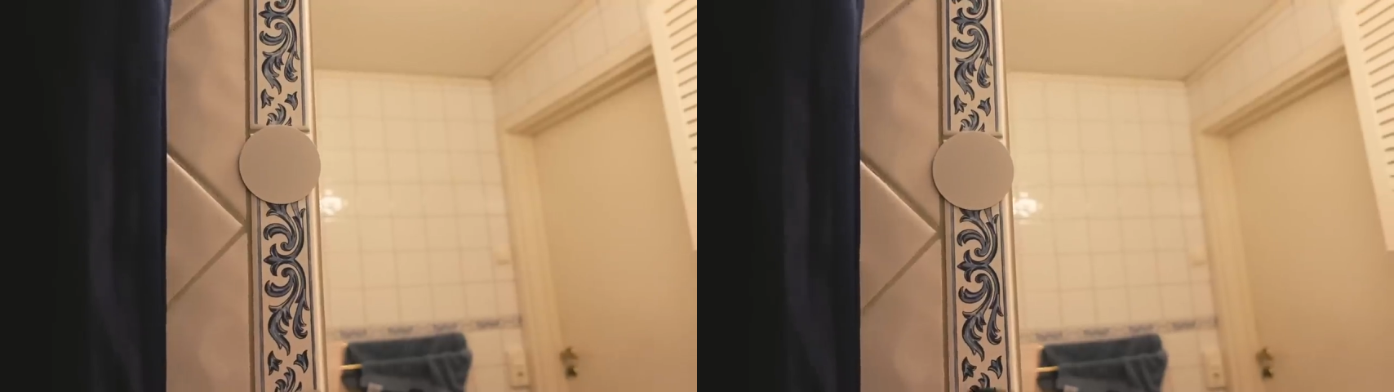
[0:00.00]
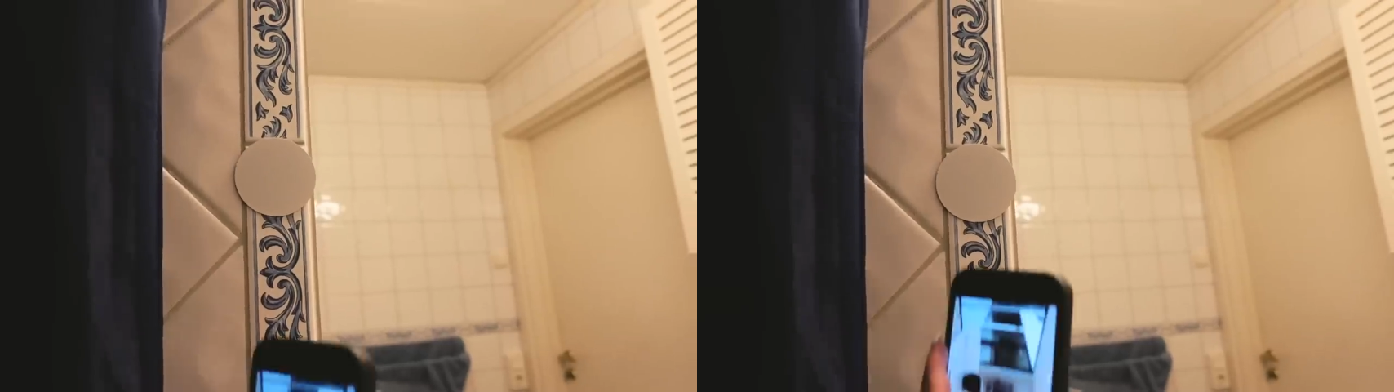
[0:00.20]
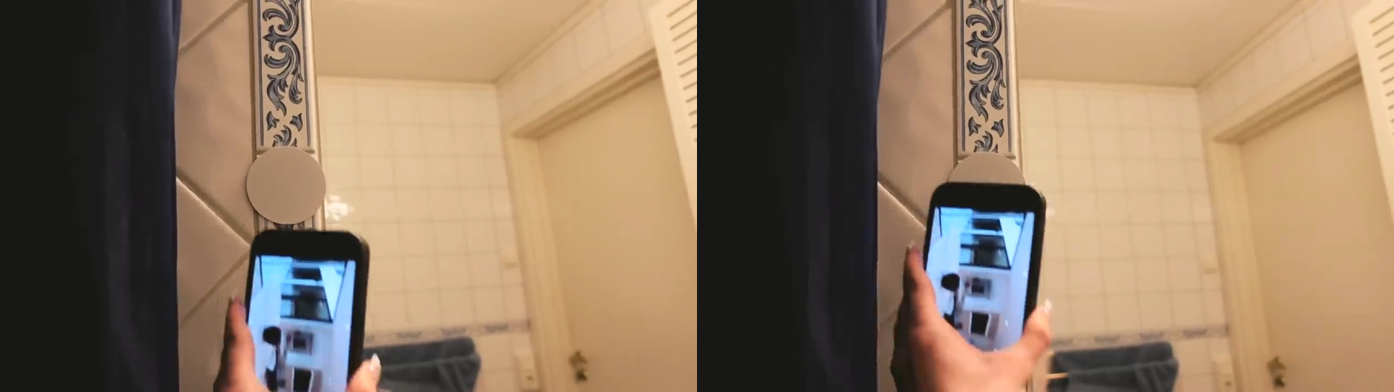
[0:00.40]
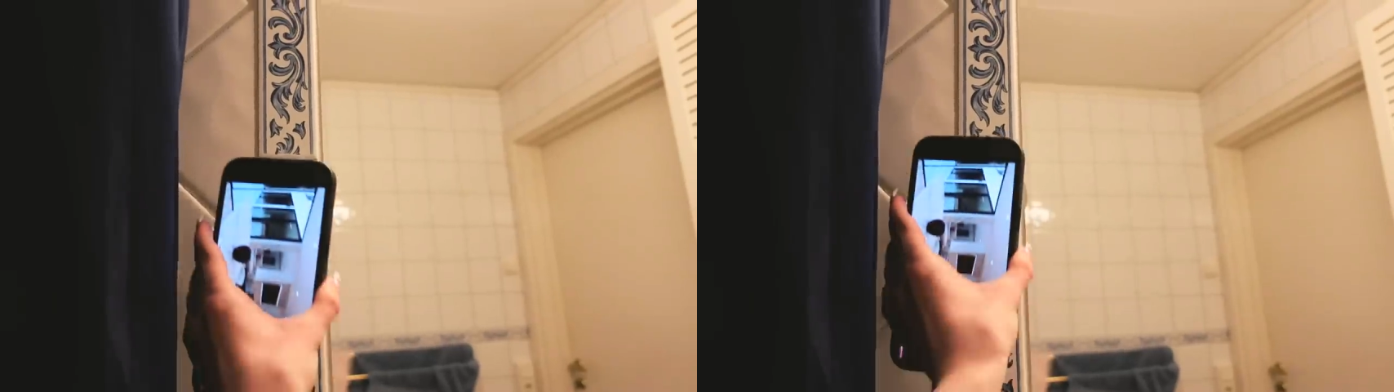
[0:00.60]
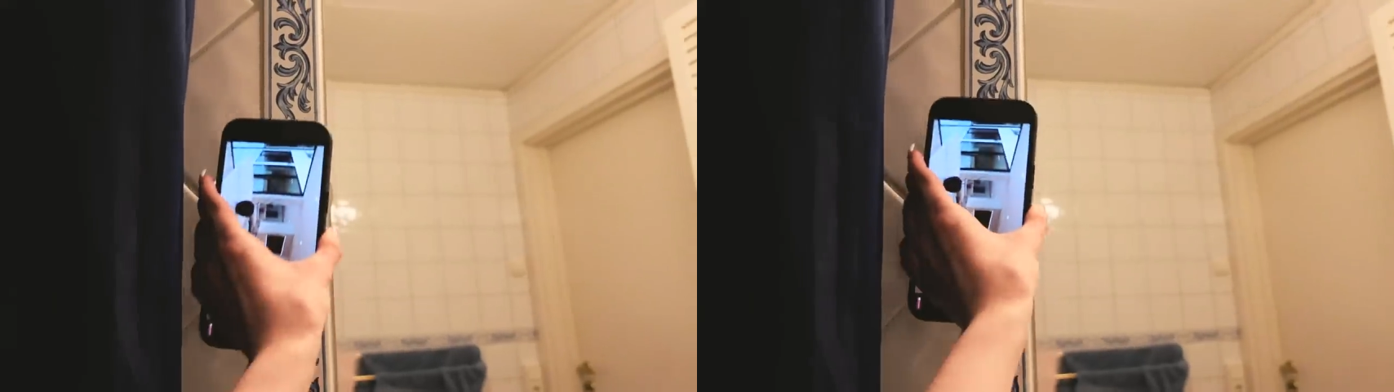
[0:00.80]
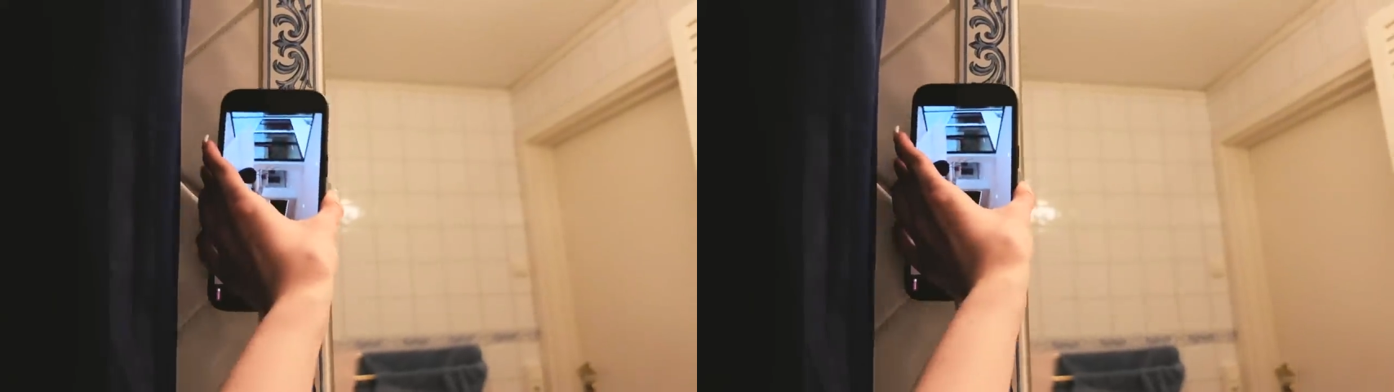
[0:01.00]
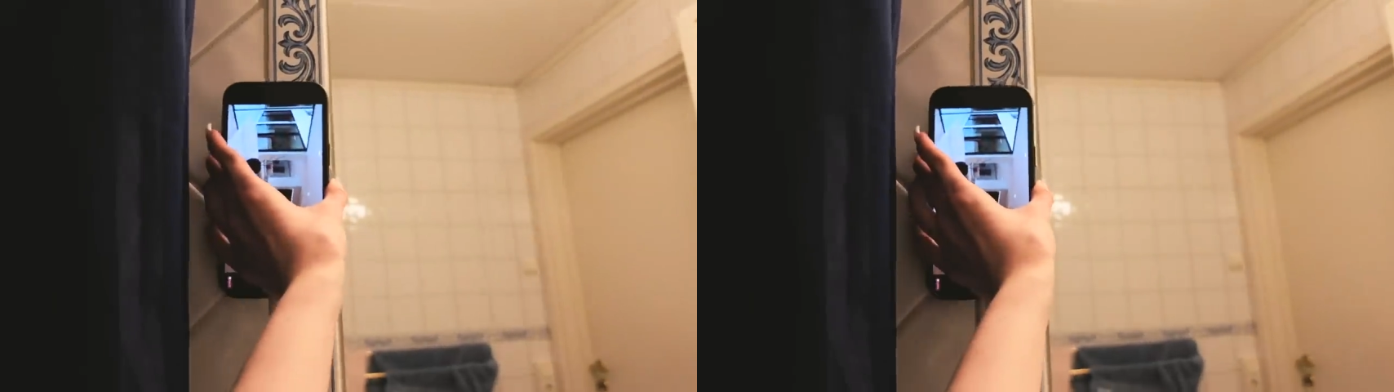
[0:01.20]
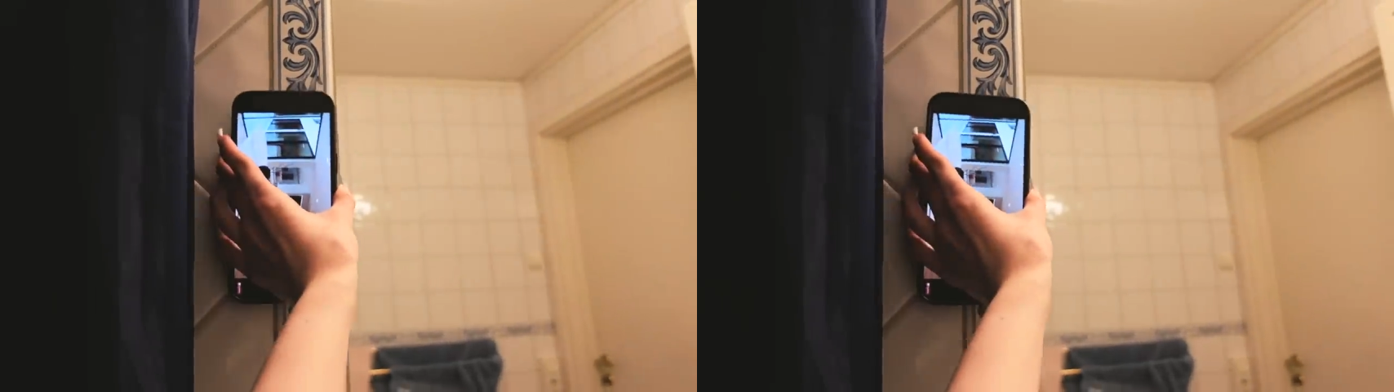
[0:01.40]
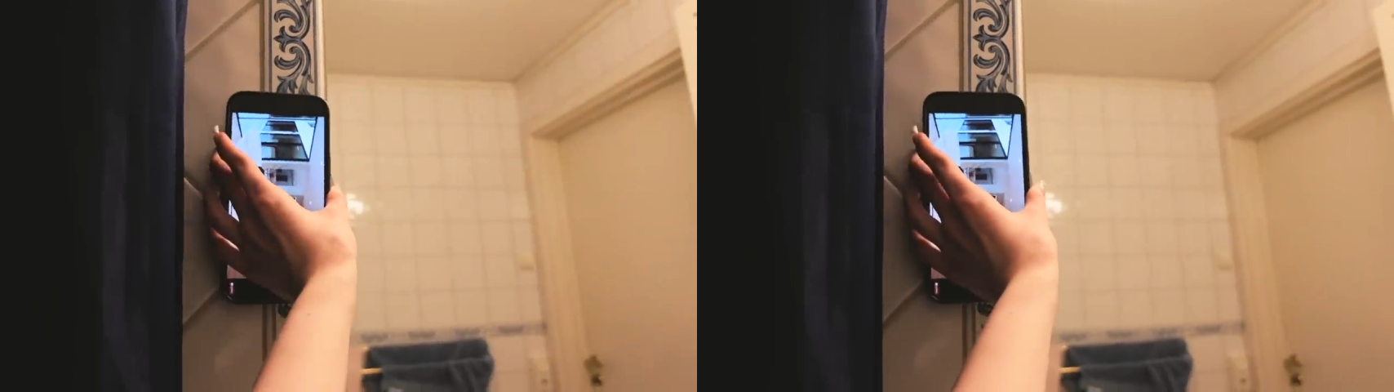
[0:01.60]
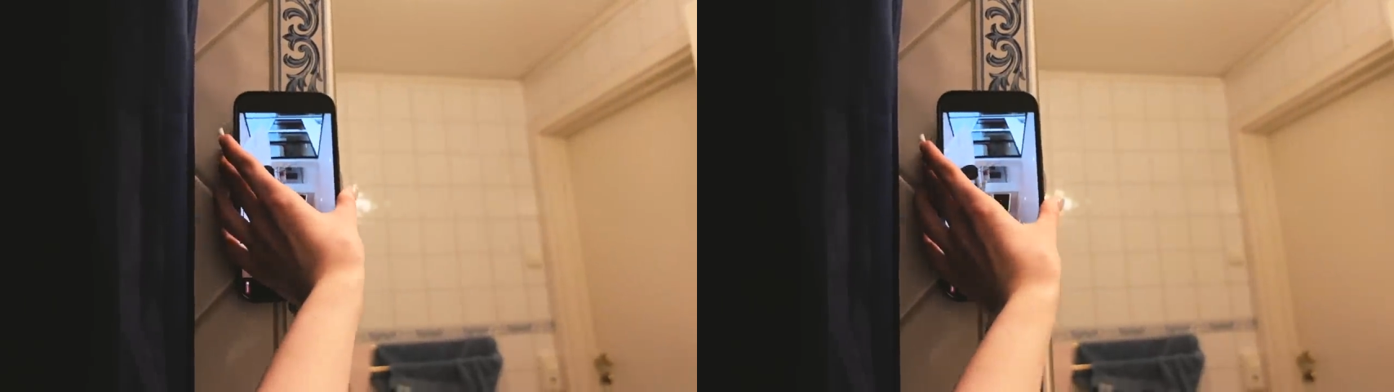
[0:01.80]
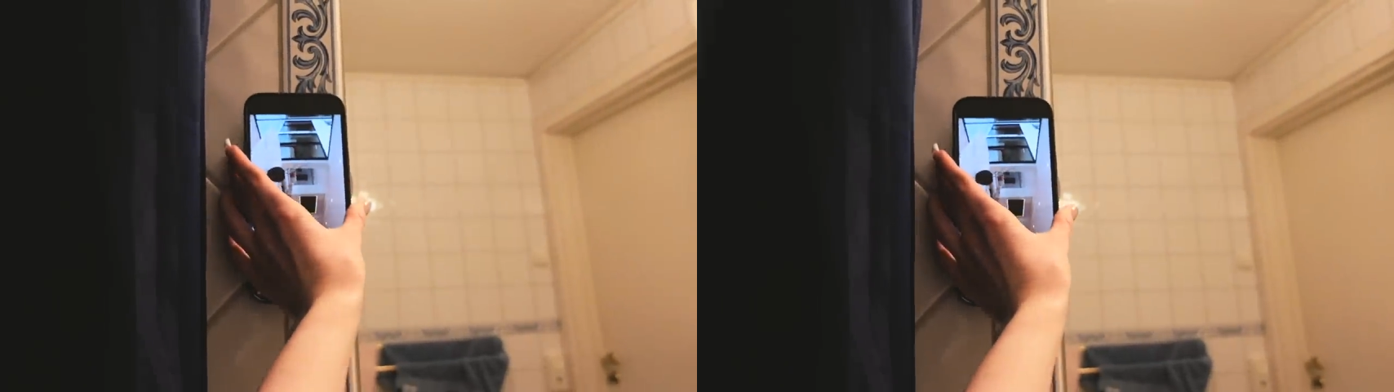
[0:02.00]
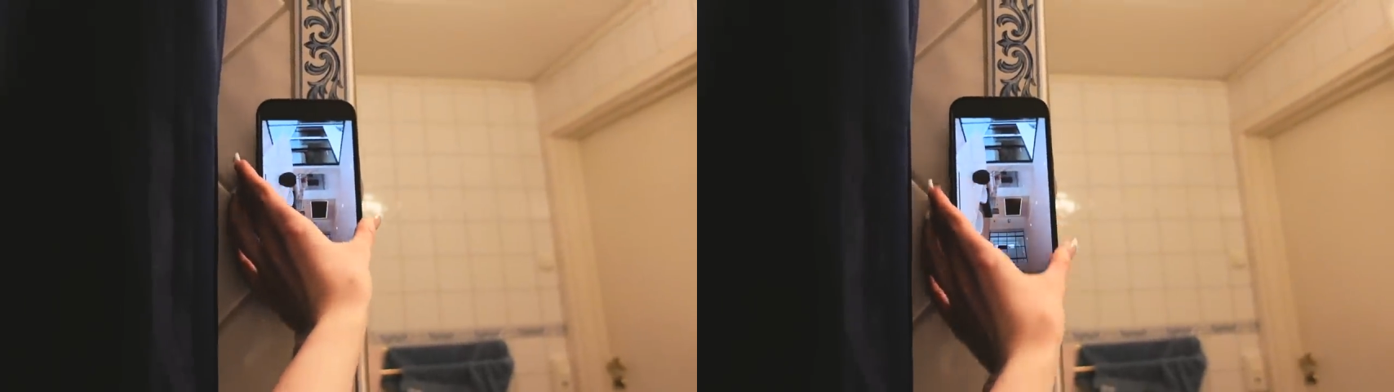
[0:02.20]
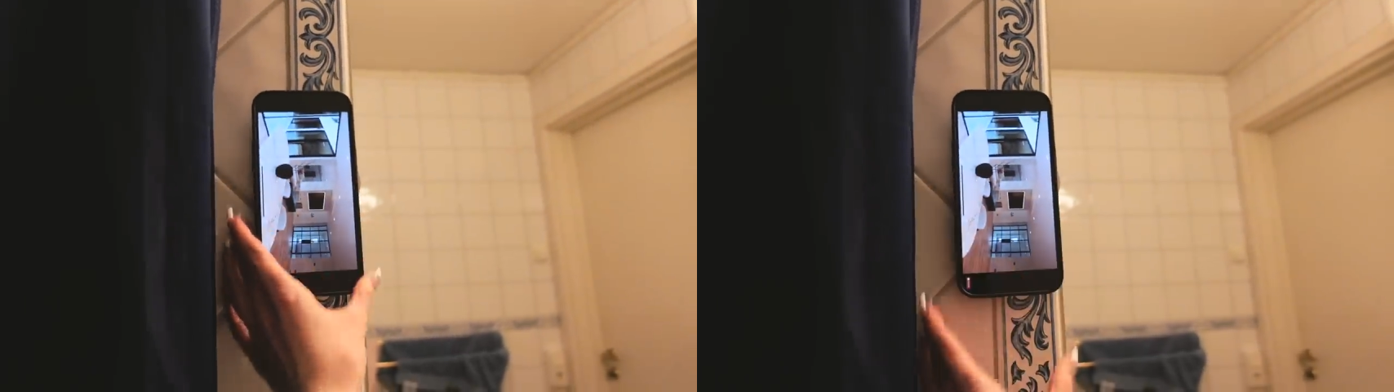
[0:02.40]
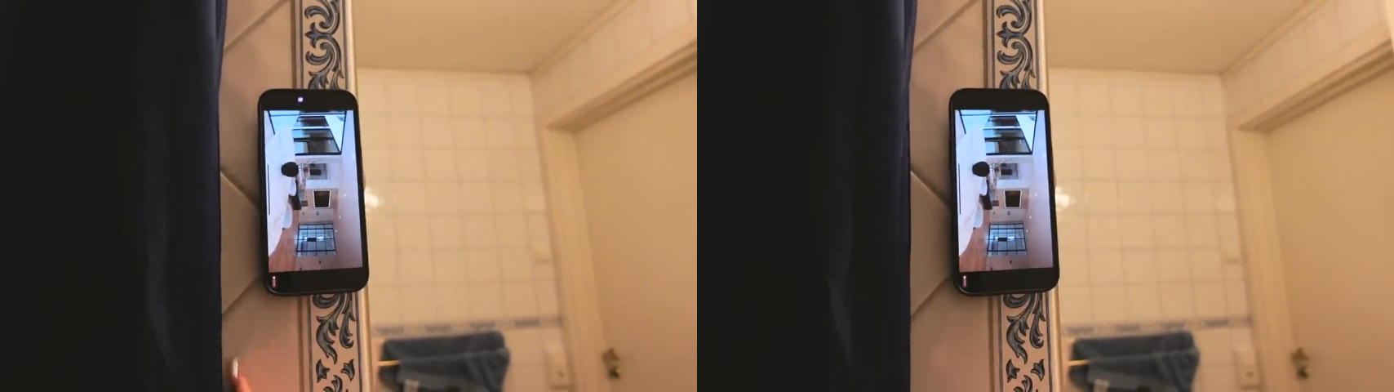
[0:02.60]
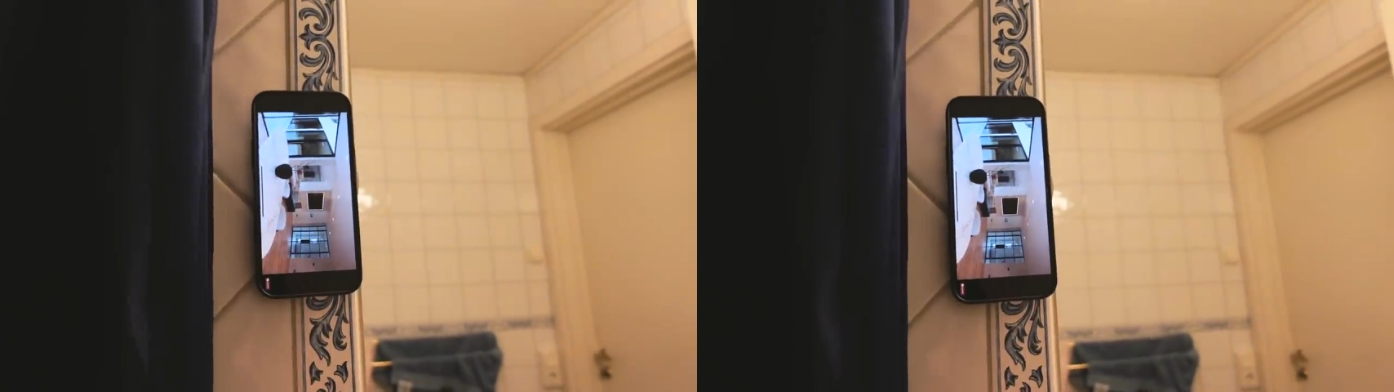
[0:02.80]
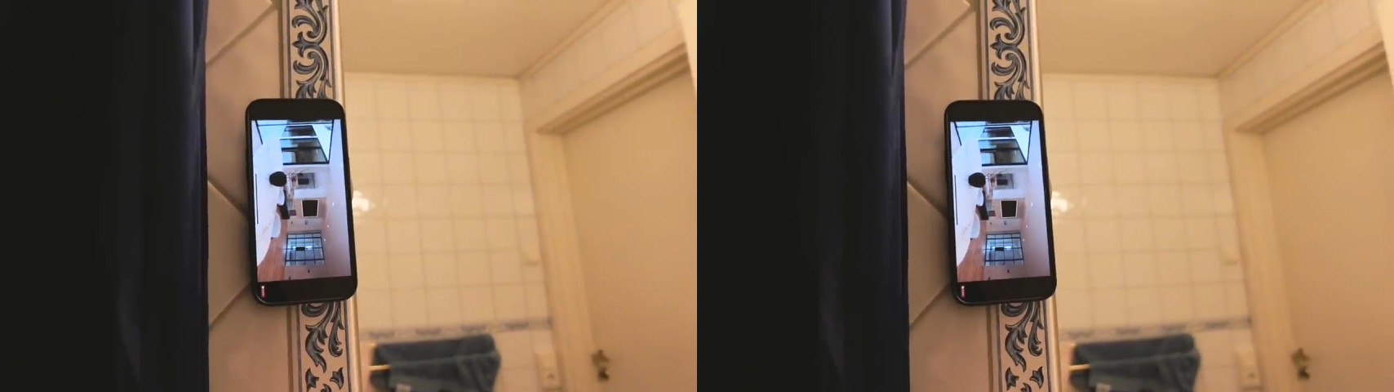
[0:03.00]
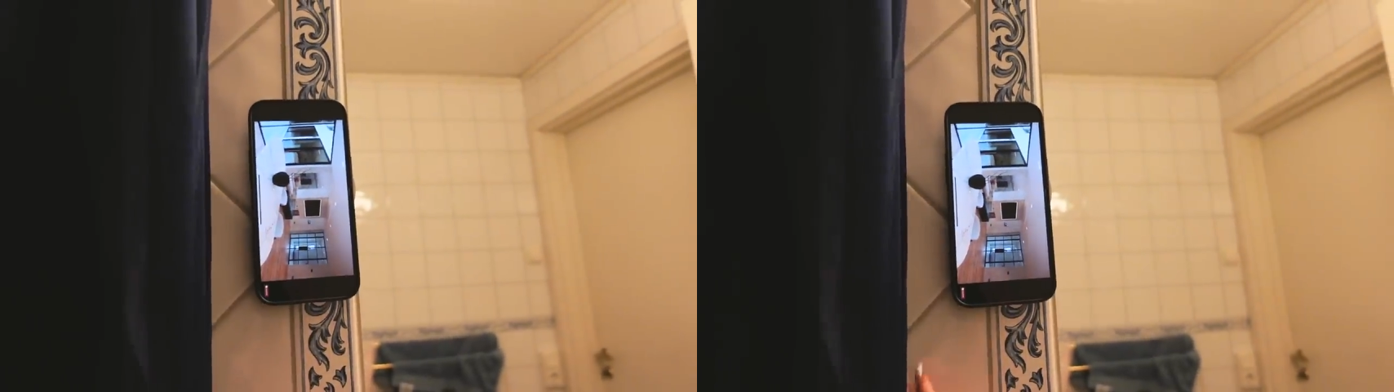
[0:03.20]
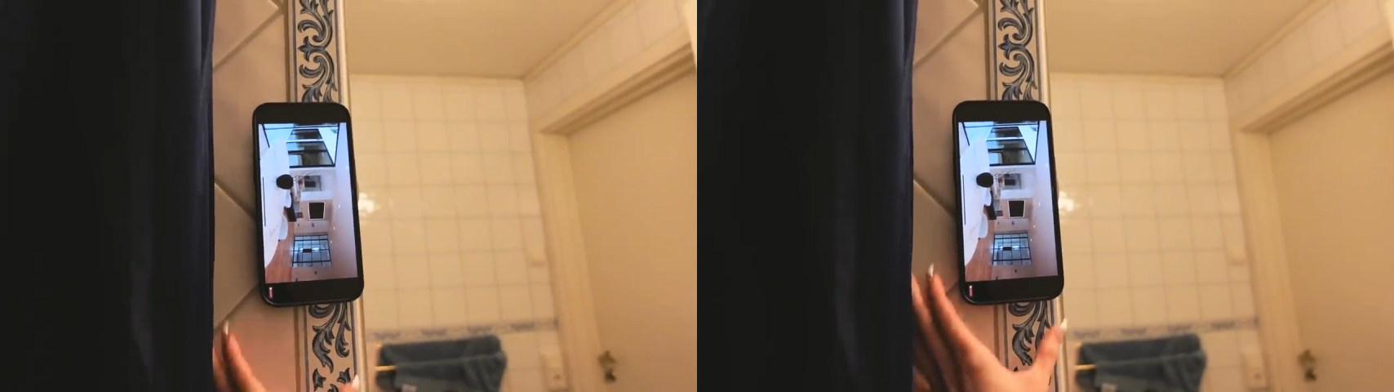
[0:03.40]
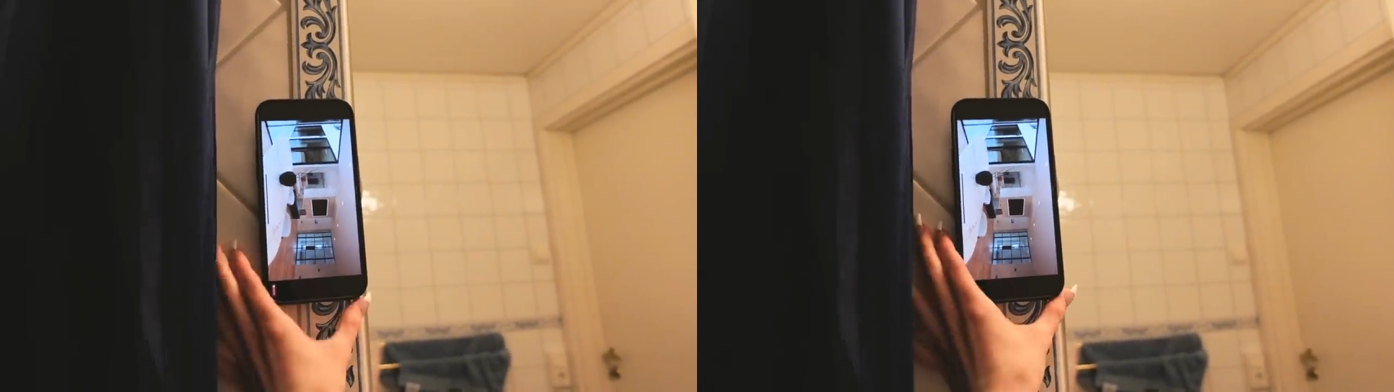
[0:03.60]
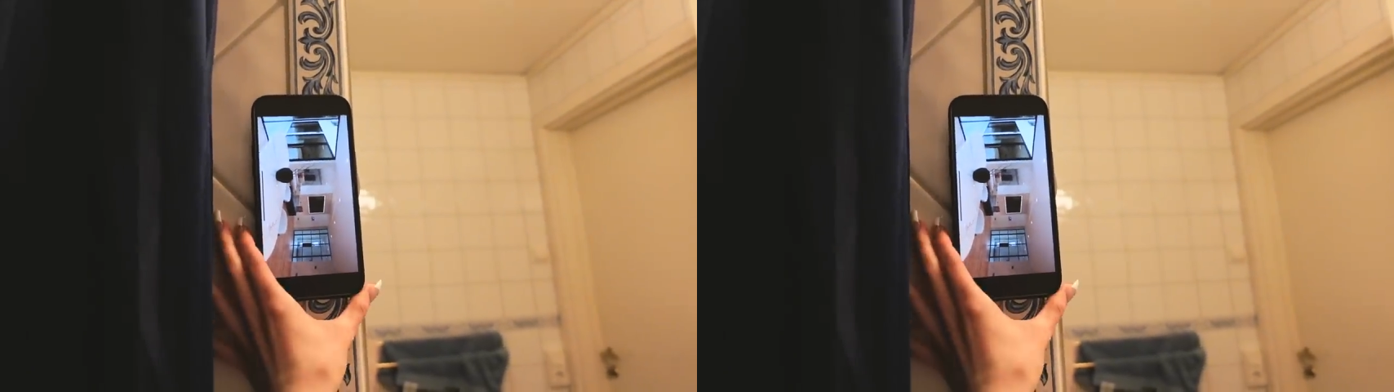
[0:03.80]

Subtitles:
[unreadable: no face in view]